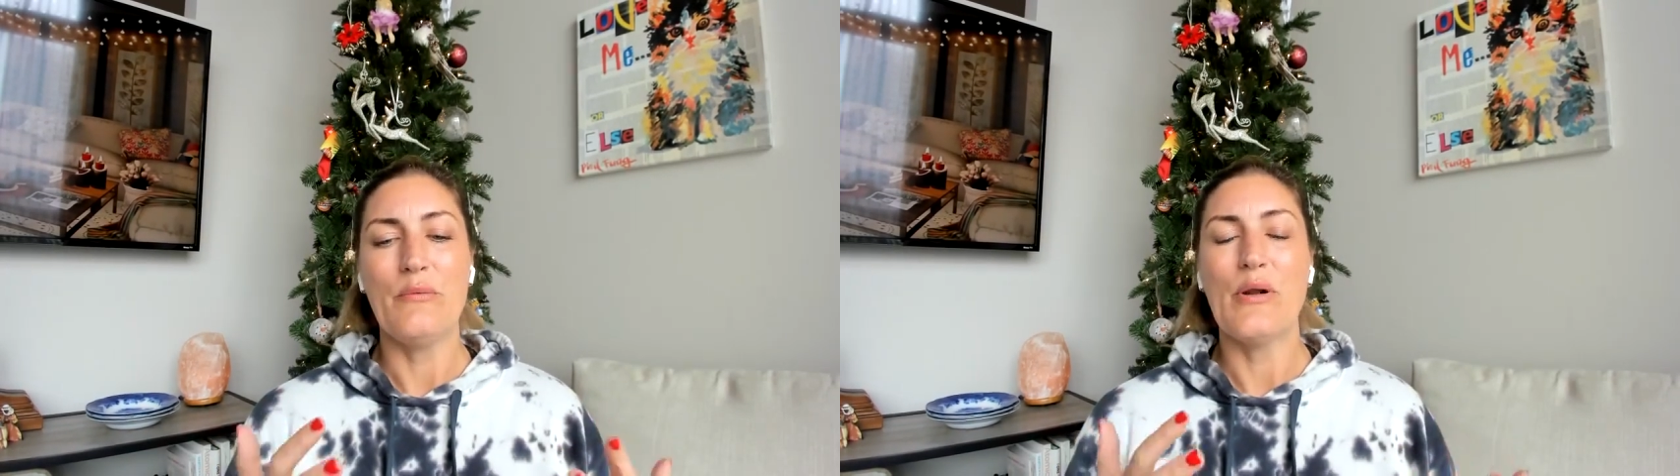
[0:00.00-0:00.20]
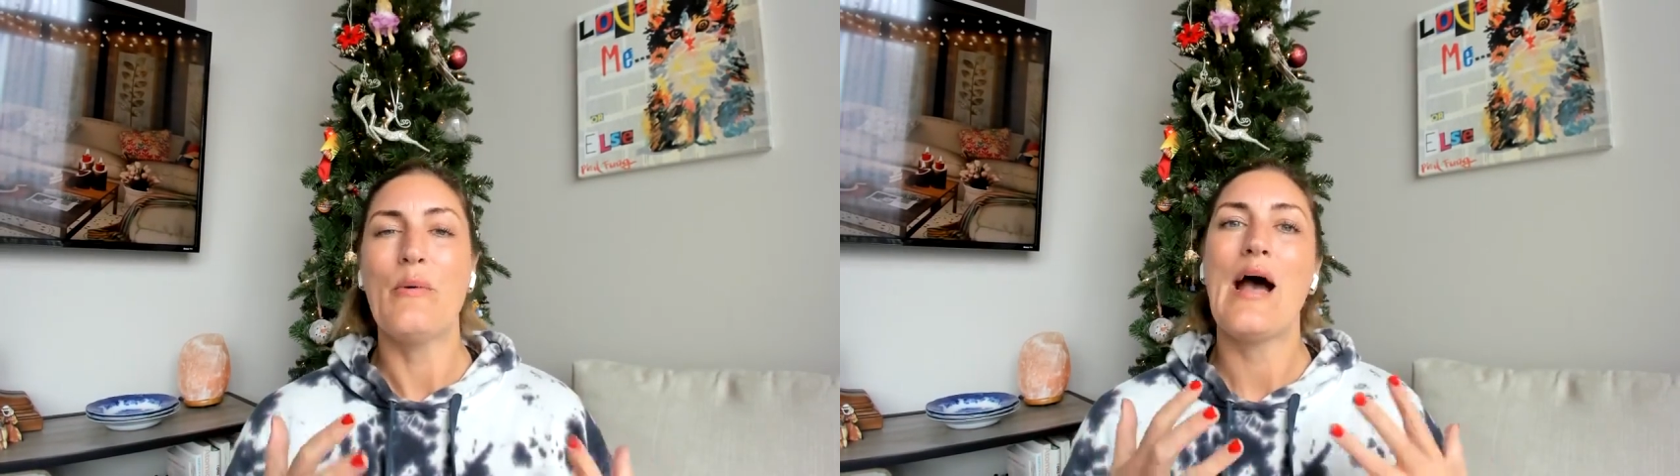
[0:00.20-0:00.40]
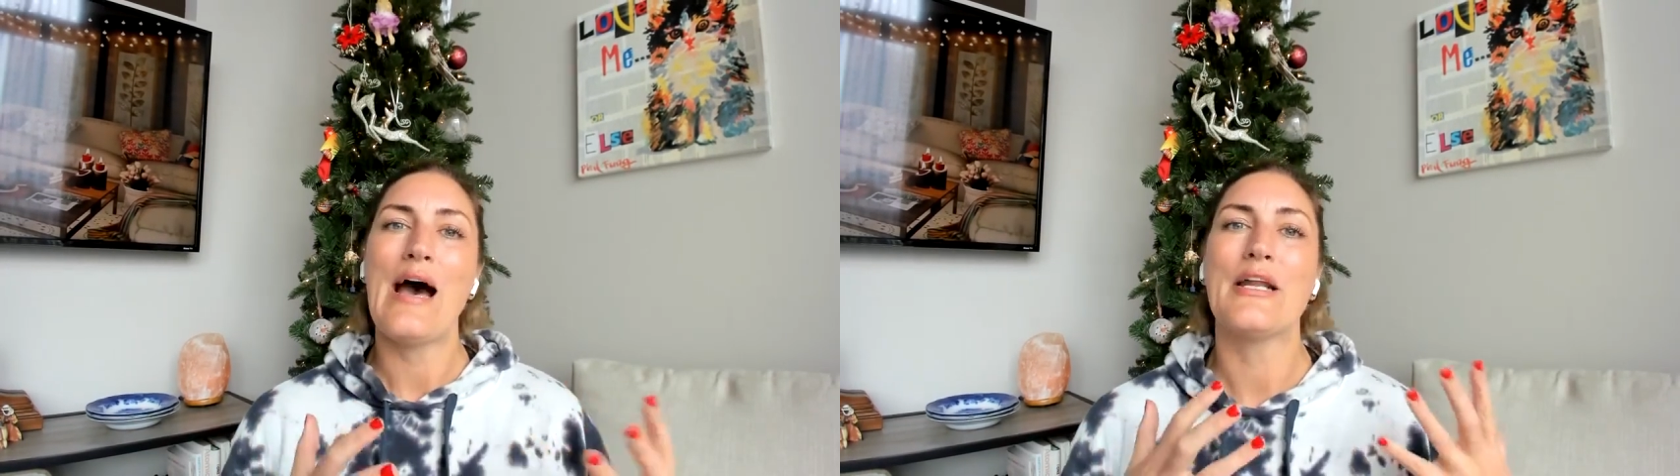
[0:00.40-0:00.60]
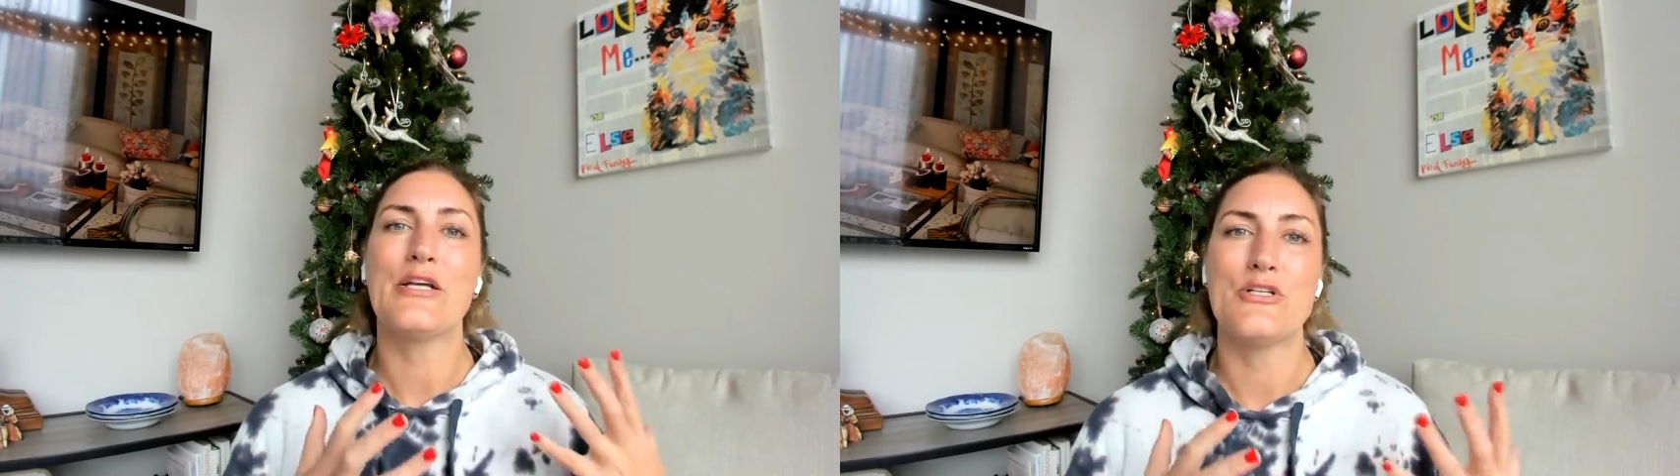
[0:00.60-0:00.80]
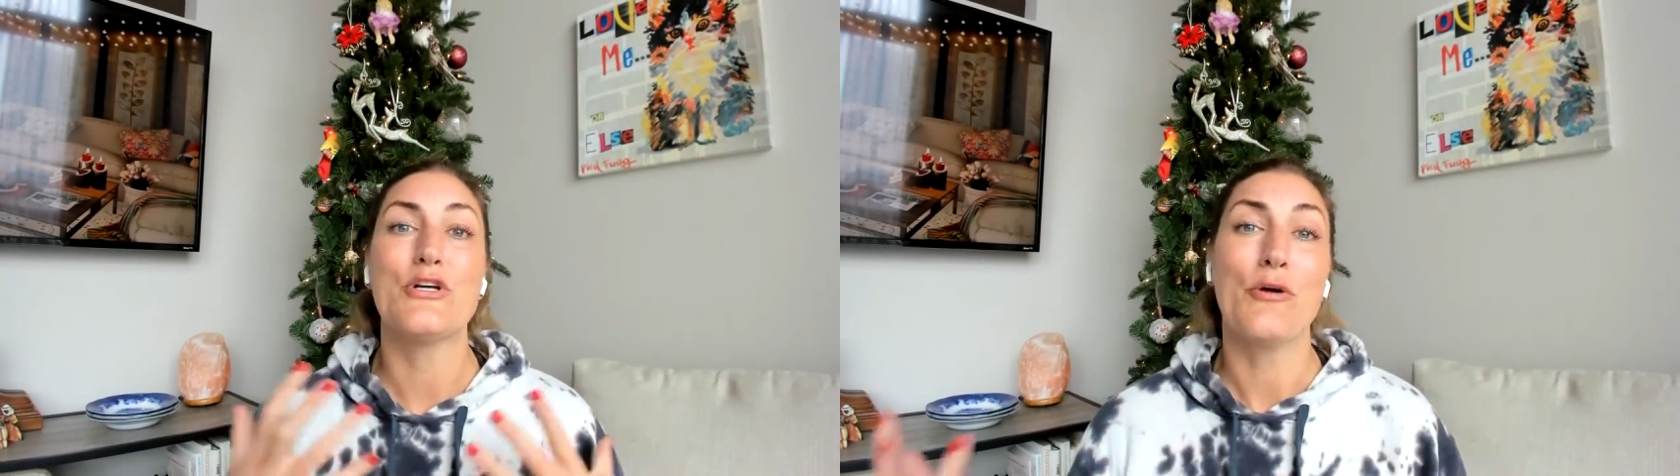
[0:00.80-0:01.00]
know how to
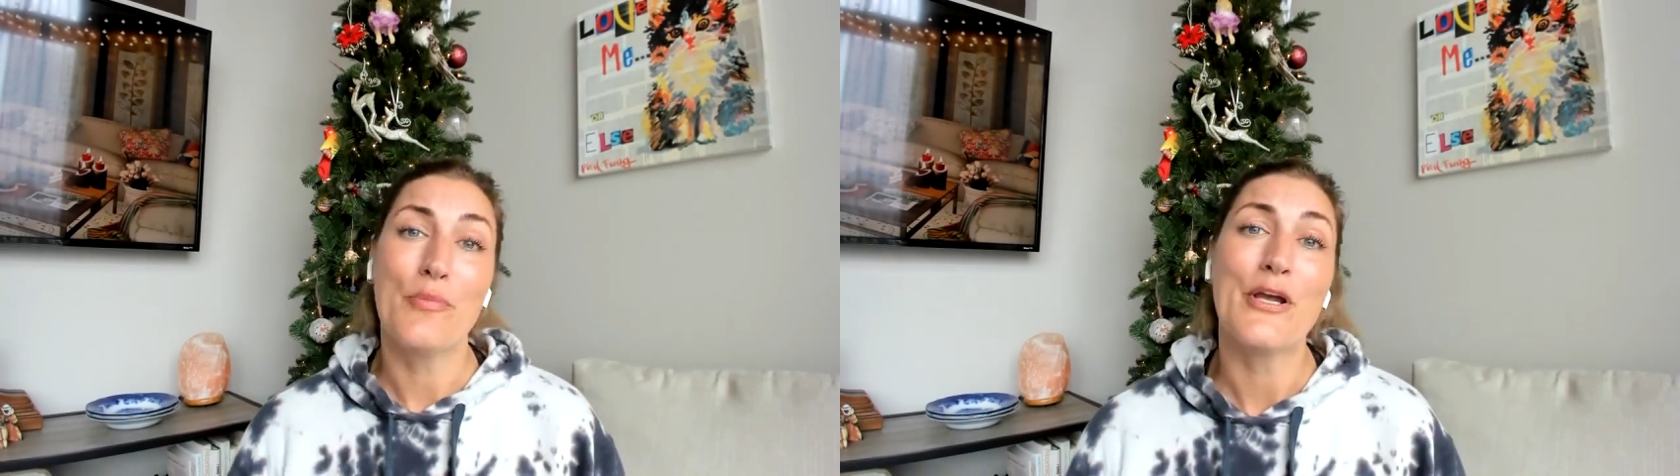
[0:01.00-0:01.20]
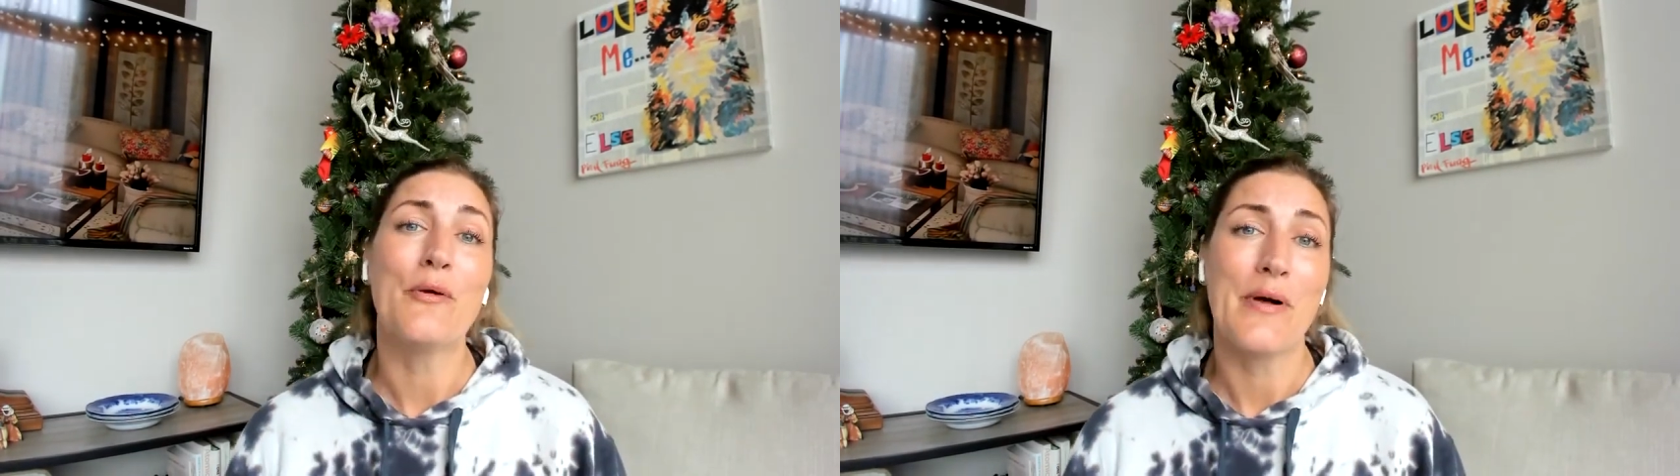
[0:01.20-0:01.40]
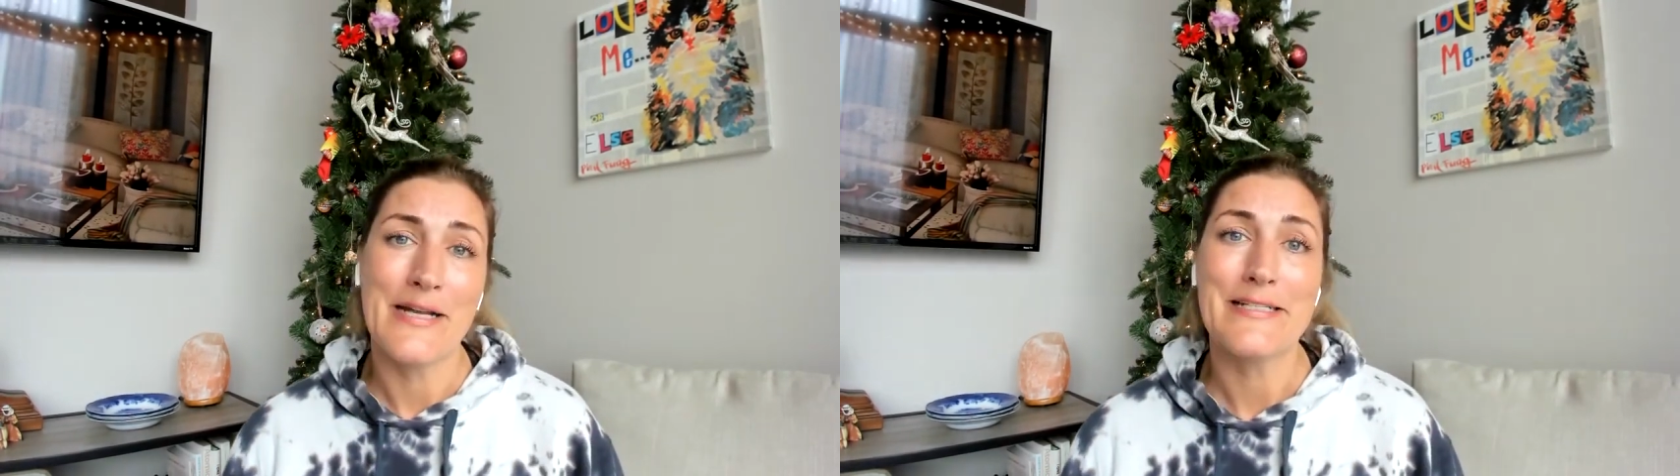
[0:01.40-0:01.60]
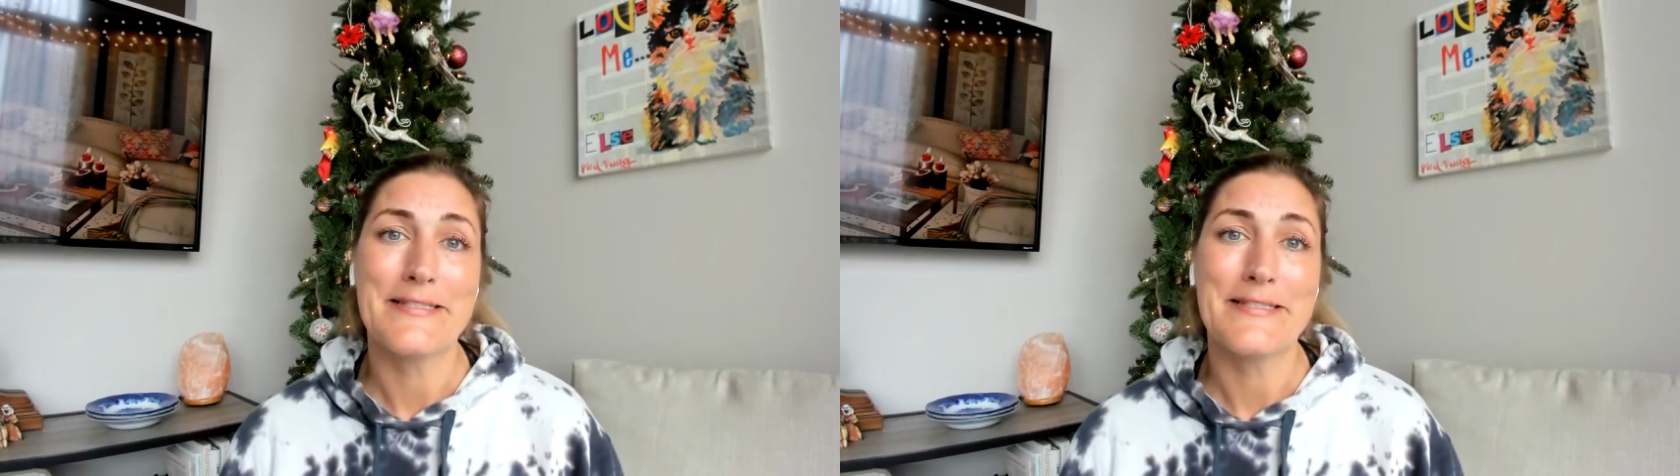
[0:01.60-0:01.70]
interpret your body's